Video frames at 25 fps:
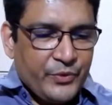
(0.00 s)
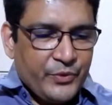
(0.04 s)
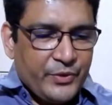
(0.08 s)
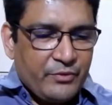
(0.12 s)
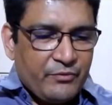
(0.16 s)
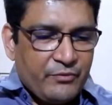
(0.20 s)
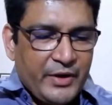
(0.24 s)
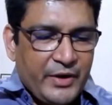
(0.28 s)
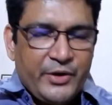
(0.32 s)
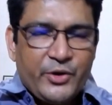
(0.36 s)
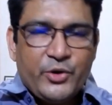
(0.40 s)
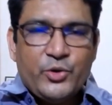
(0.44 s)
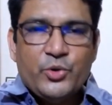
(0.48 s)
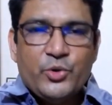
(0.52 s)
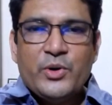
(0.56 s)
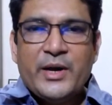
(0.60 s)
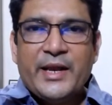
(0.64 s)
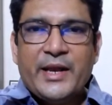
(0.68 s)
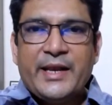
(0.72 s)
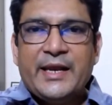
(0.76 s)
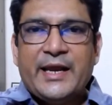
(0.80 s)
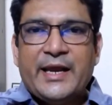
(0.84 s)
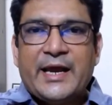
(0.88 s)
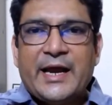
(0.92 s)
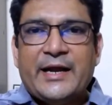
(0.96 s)
when you do
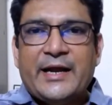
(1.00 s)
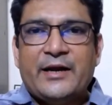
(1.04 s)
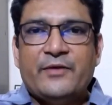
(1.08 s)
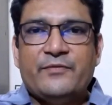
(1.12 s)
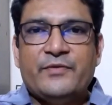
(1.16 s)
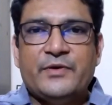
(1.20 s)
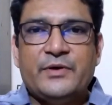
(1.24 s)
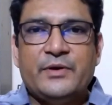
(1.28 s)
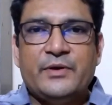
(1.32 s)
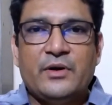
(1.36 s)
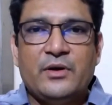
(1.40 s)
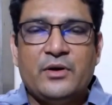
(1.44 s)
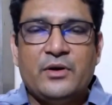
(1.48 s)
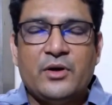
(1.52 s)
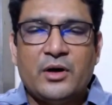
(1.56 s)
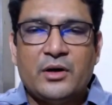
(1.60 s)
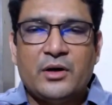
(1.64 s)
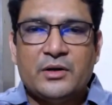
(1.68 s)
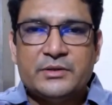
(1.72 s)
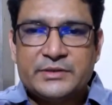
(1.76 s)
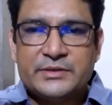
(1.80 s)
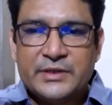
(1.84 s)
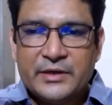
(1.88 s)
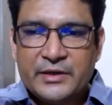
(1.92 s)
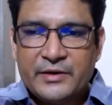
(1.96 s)
any kind of a
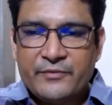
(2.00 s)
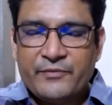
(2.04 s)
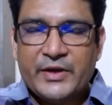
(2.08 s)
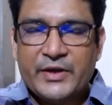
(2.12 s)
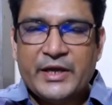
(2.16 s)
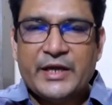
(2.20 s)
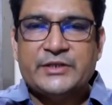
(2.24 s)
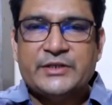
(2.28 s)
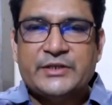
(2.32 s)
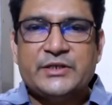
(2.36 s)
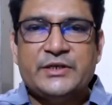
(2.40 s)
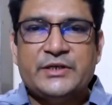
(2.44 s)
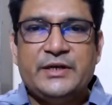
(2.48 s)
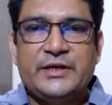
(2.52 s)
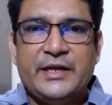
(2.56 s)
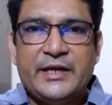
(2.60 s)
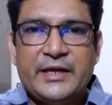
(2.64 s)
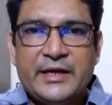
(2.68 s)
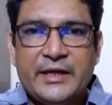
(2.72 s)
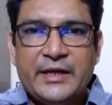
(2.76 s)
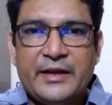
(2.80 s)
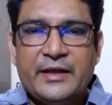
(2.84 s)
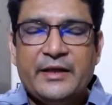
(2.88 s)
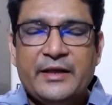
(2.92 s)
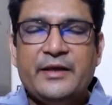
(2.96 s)
certification
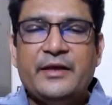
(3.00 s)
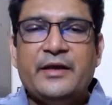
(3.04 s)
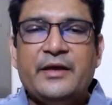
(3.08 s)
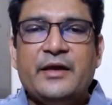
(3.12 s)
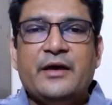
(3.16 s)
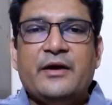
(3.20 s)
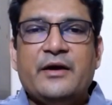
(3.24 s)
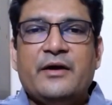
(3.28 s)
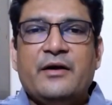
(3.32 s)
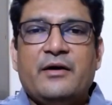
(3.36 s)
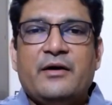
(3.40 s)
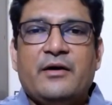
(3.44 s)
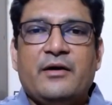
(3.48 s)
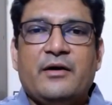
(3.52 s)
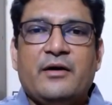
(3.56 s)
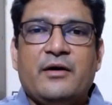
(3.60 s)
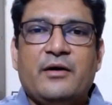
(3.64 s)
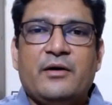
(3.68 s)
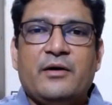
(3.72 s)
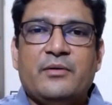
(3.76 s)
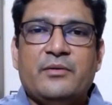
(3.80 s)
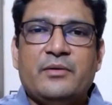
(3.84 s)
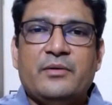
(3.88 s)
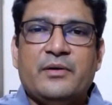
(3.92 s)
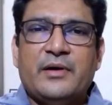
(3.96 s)
degree
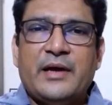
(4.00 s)
uh,